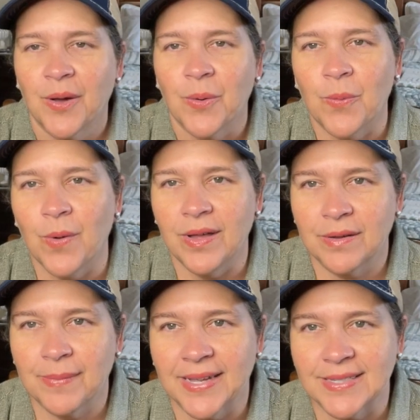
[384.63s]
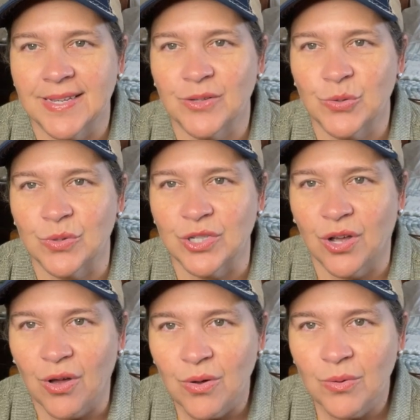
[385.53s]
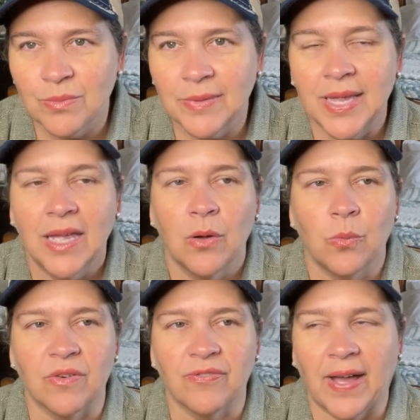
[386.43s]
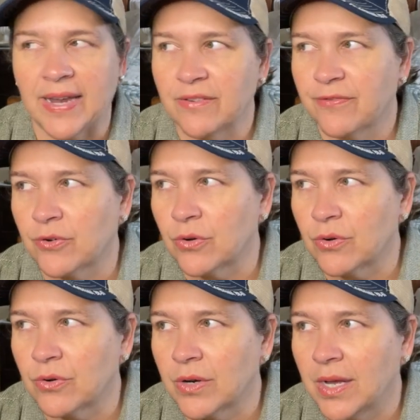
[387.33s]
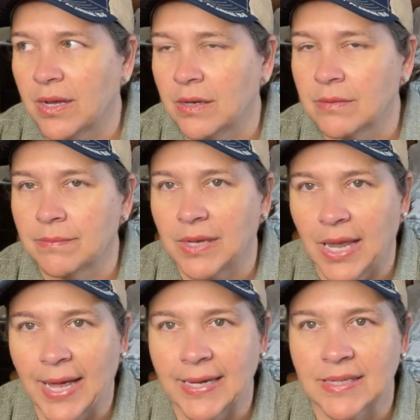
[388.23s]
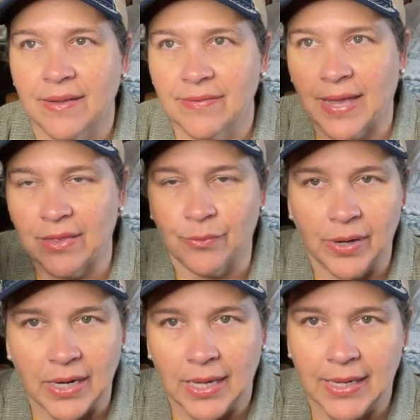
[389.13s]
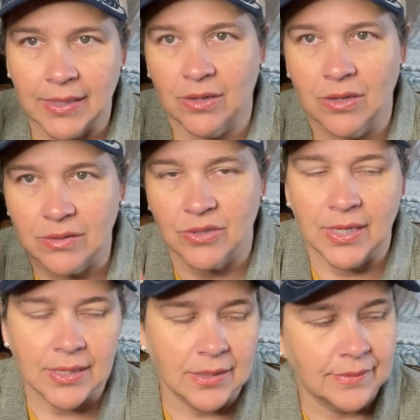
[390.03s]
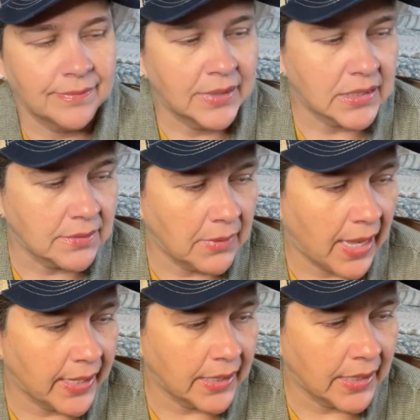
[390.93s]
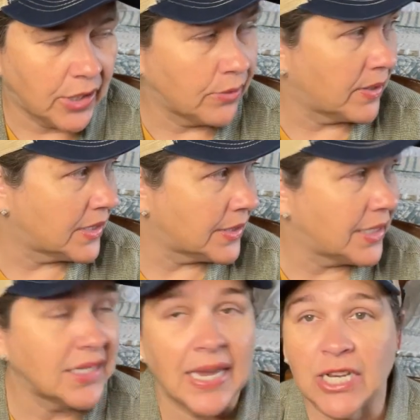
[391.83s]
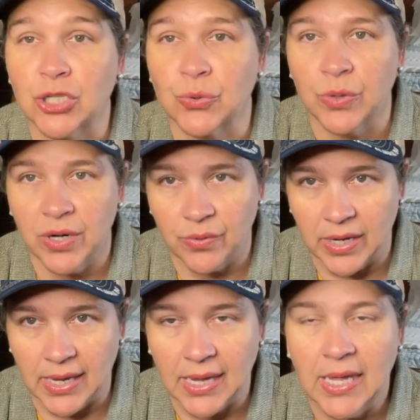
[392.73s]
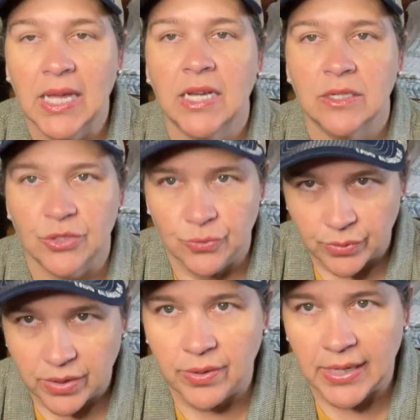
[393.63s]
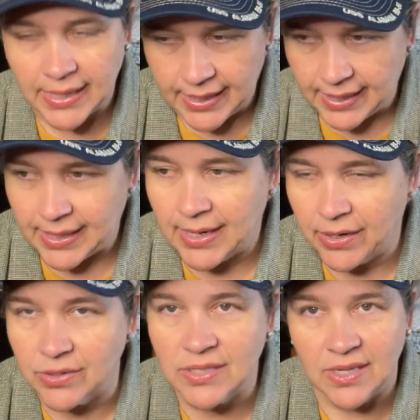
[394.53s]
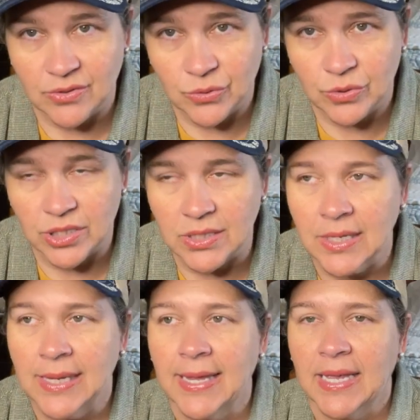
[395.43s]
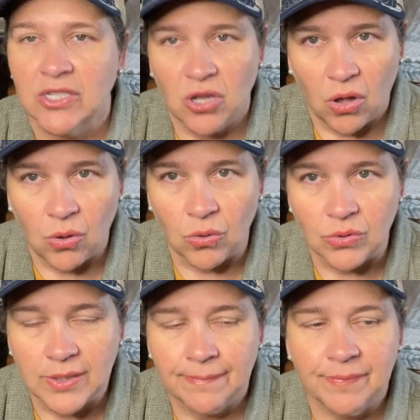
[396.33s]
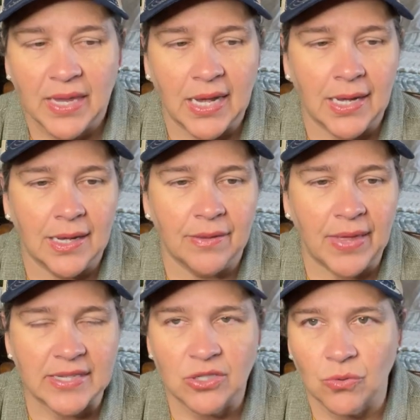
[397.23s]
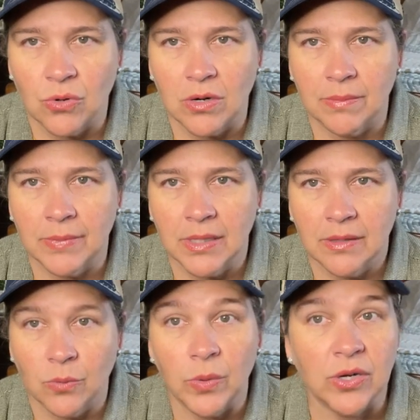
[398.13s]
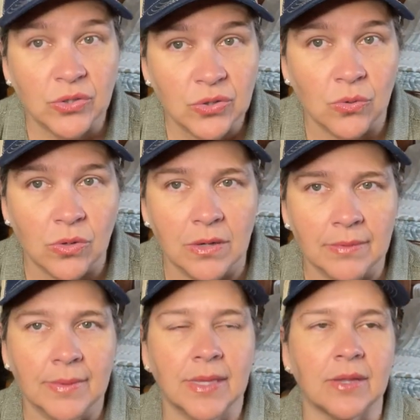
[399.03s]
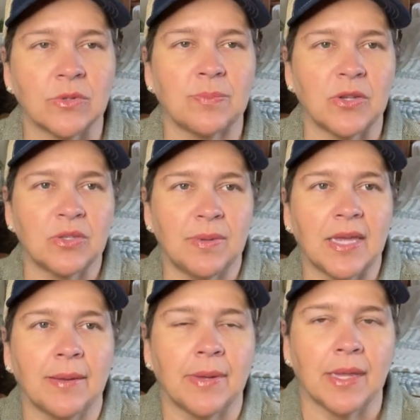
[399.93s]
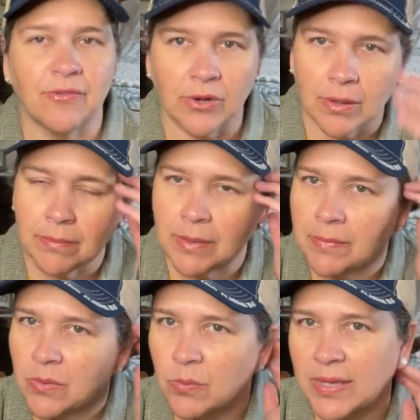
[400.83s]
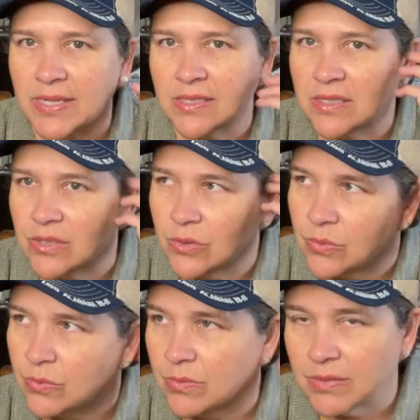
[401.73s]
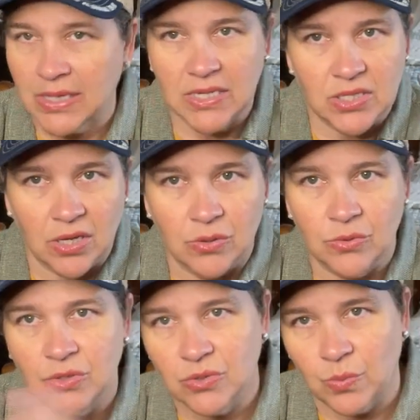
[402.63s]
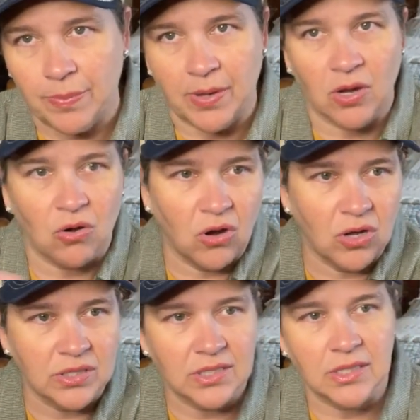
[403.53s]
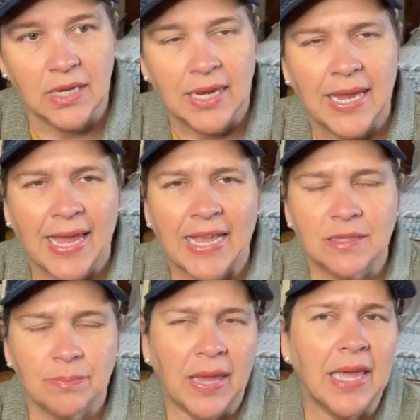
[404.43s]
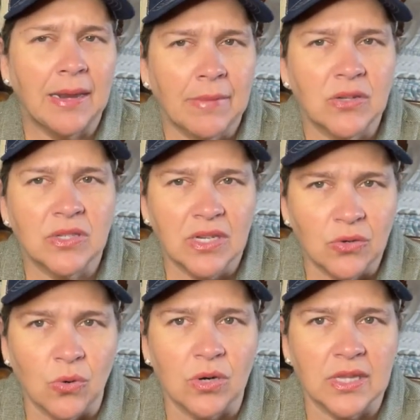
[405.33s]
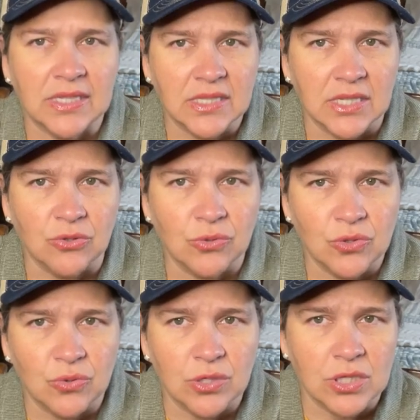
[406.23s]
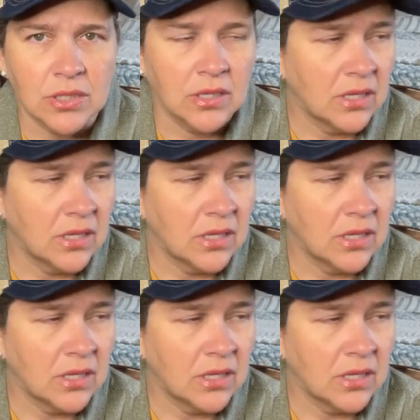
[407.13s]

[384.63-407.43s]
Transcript: Welcome back to South Georgia Home. We're fighting for light. I've got the ring light and all, trying to get some light in here because it is a dreary, dreary day here in South Georgia. It's cold. That storm, the winter storm that was supposed to be coming from the Midwest to the East Coast, sweeping across, is hitting mostly north and central Georgia.